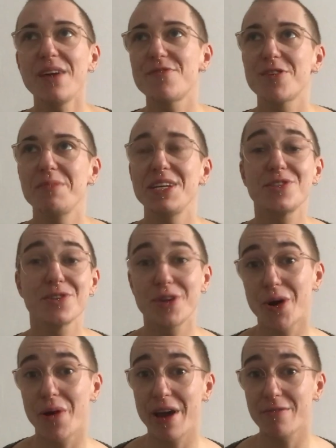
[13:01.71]
for me to
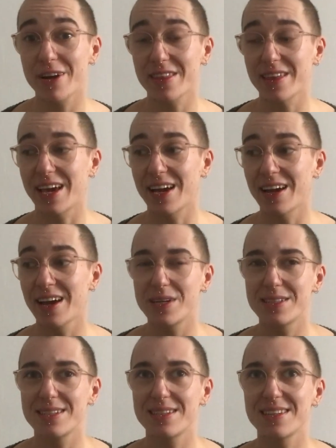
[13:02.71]
know everything,
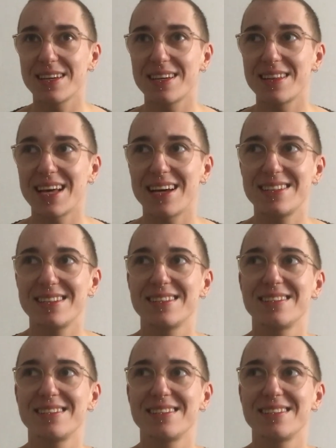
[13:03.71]
but that